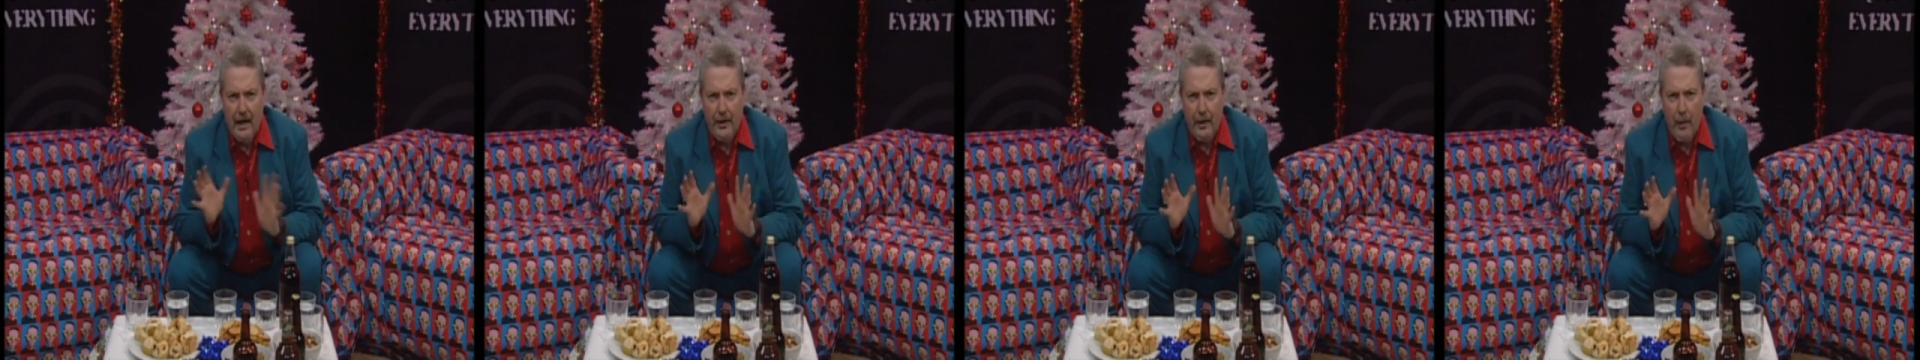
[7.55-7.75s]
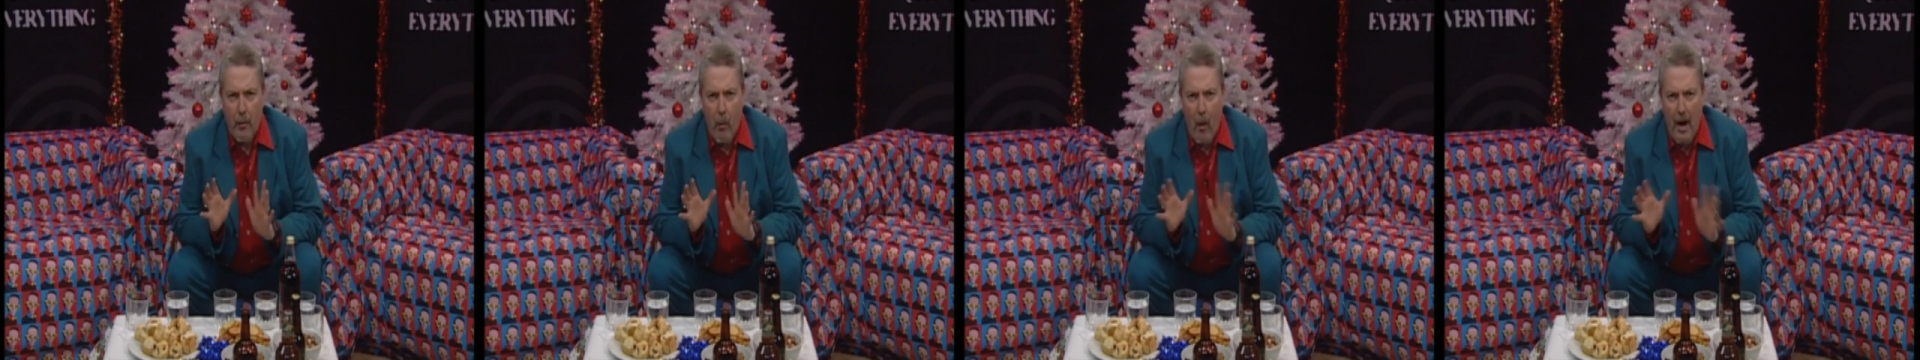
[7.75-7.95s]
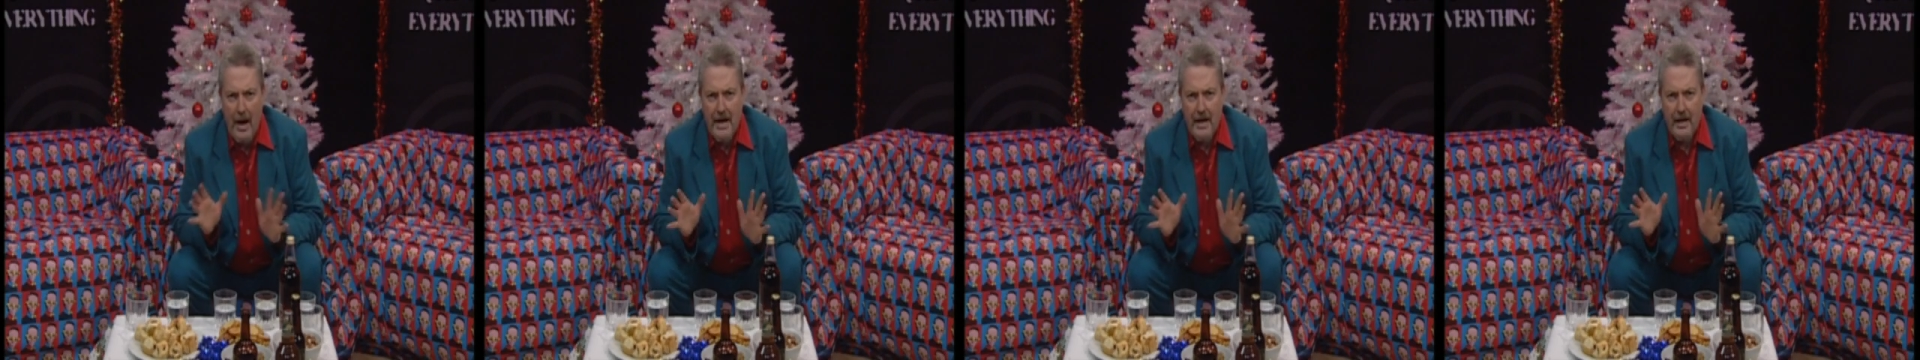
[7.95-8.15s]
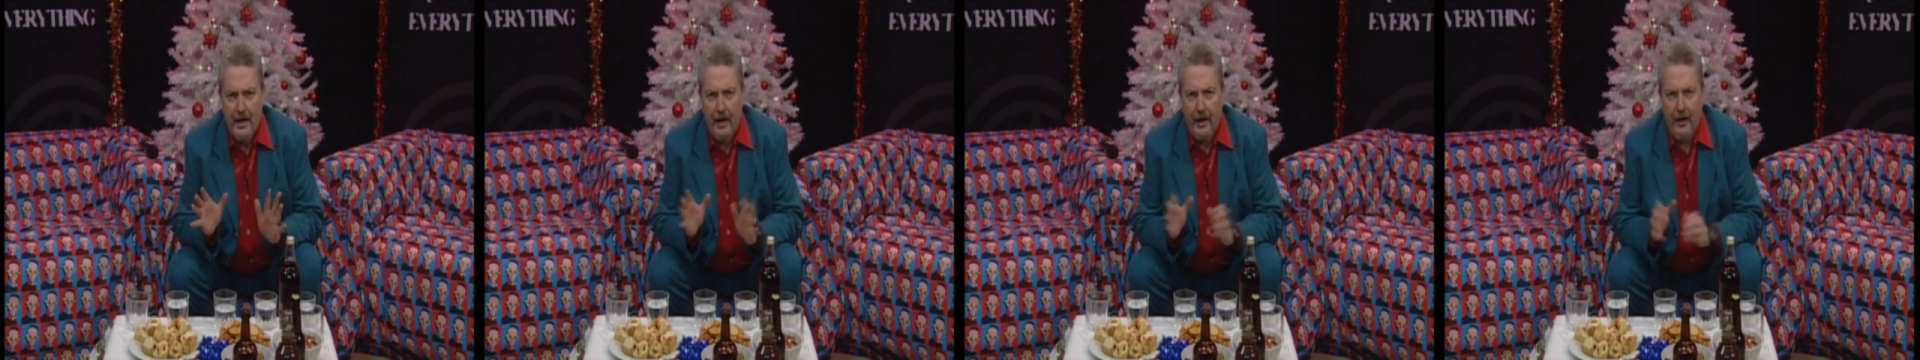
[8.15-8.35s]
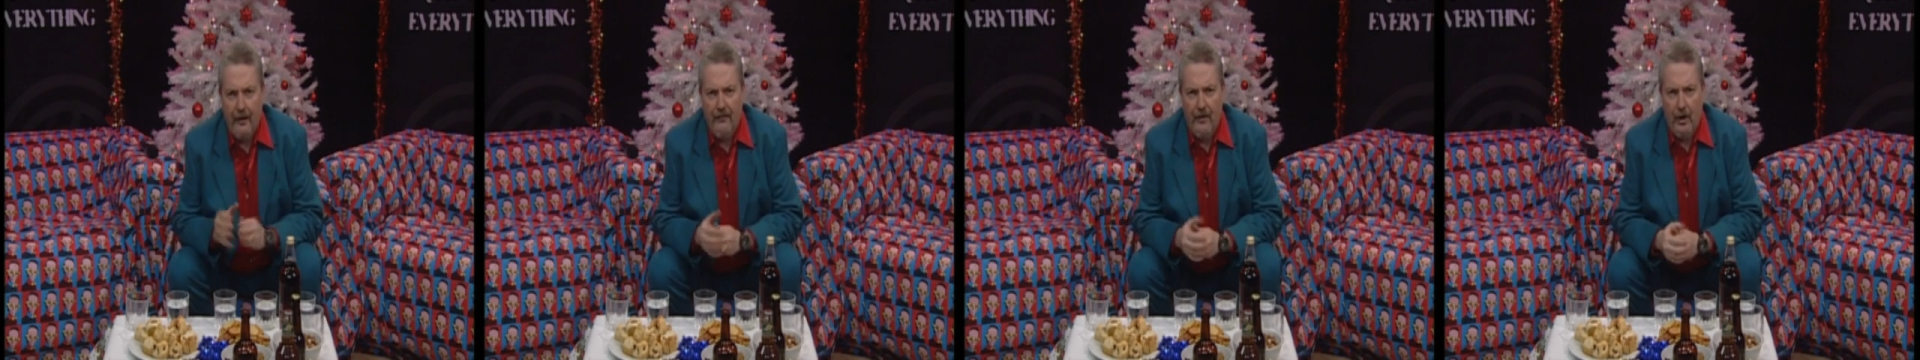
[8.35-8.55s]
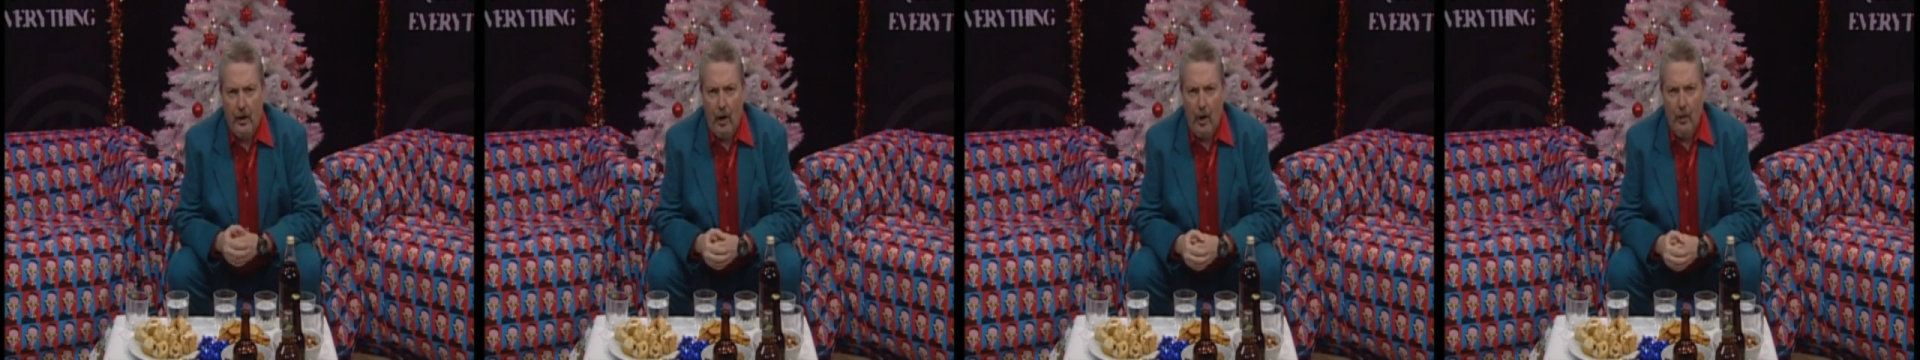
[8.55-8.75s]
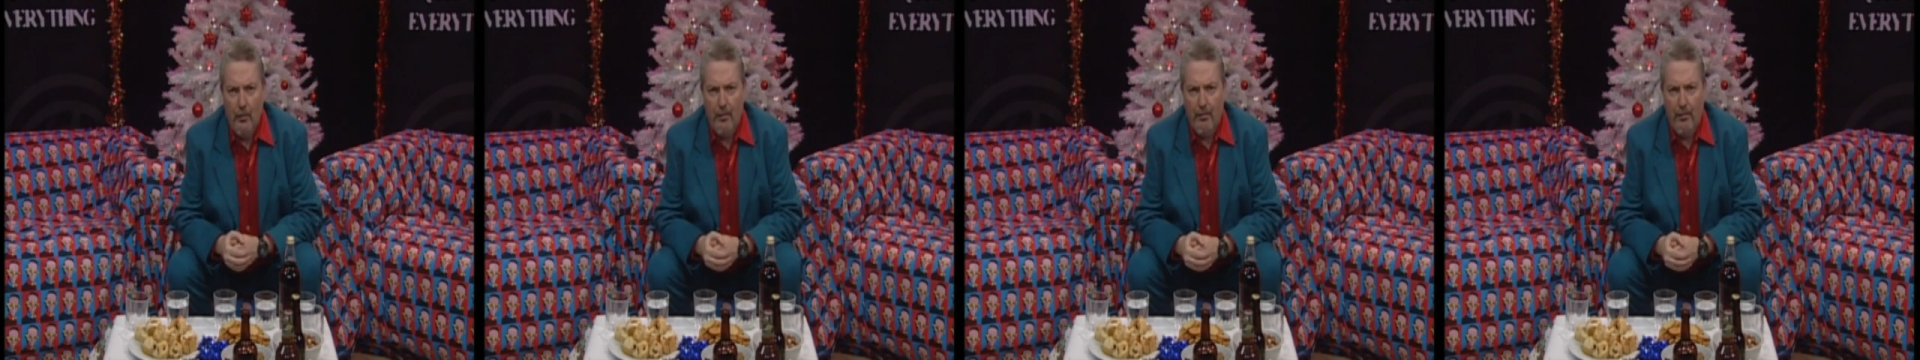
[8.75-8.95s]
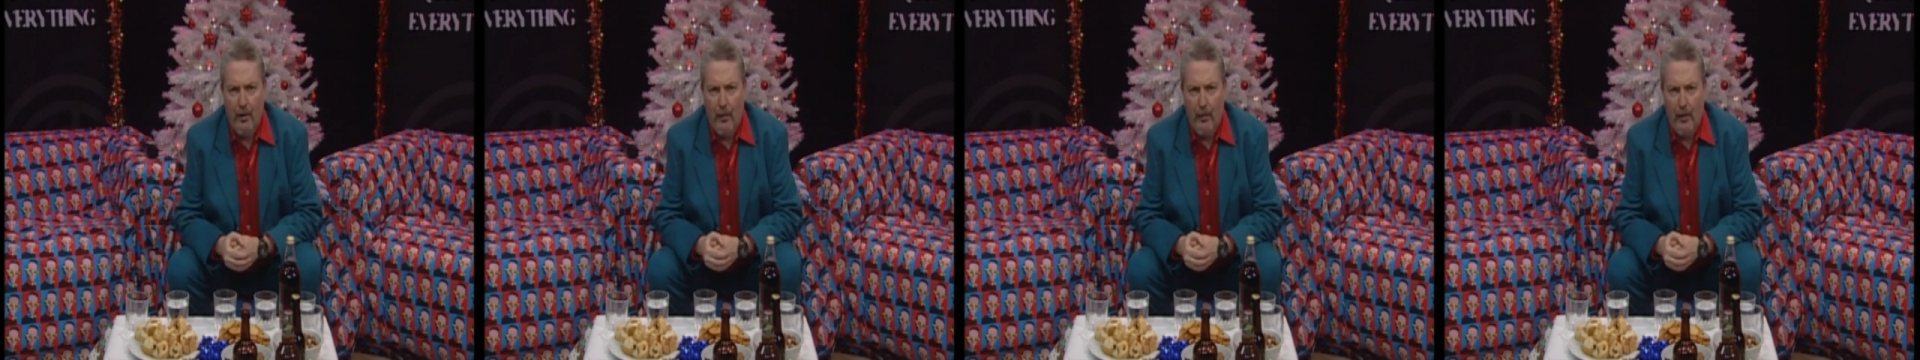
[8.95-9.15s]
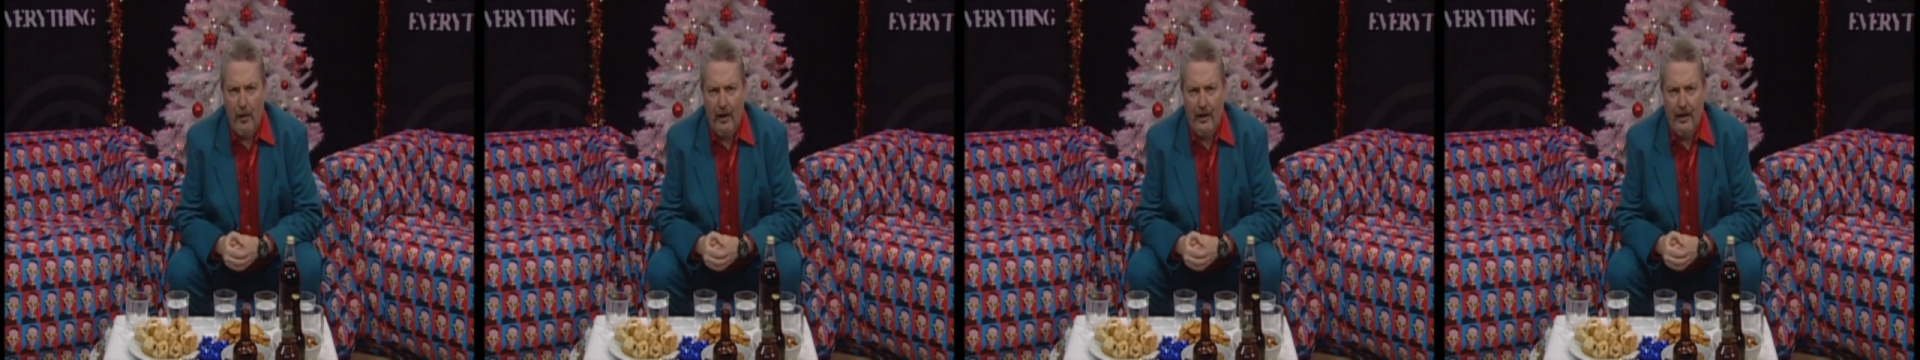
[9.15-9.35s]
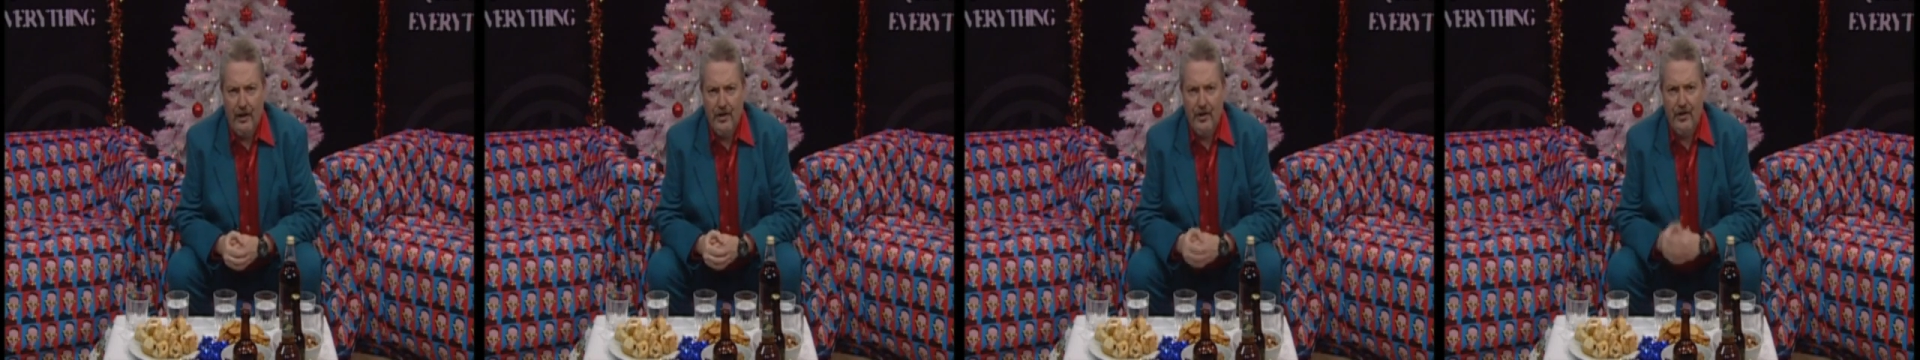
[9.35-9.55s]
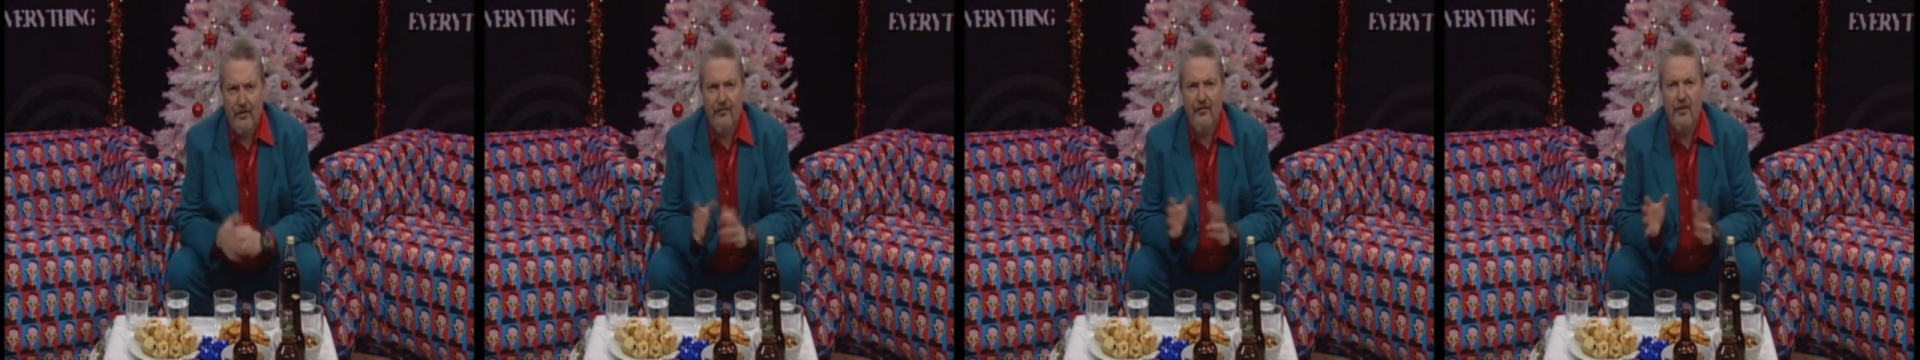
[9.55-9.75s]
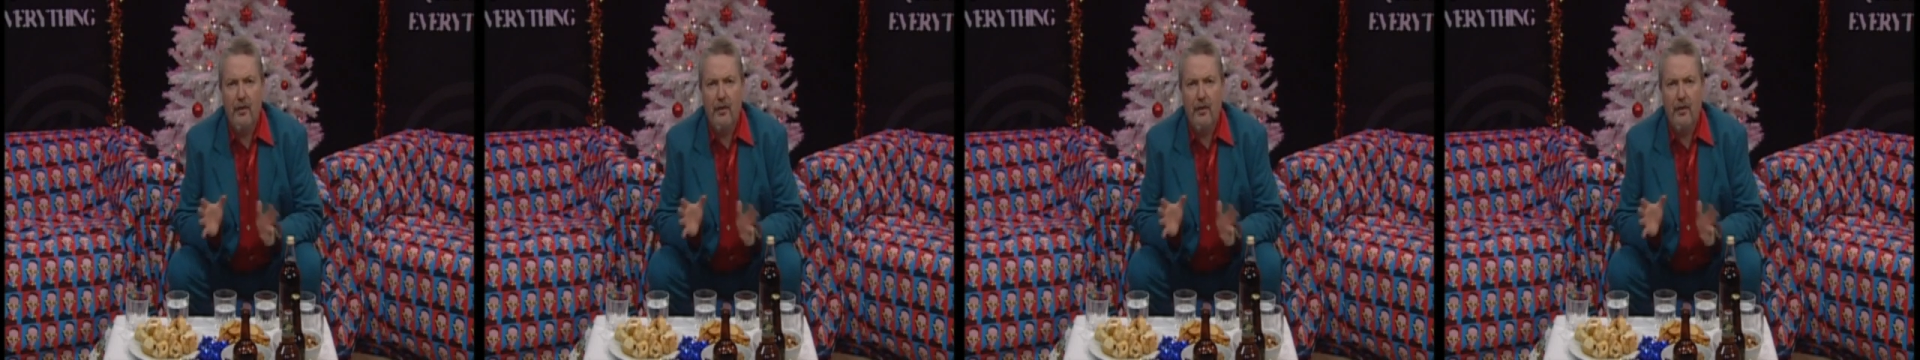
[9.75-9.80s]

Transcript: an awakening of the global population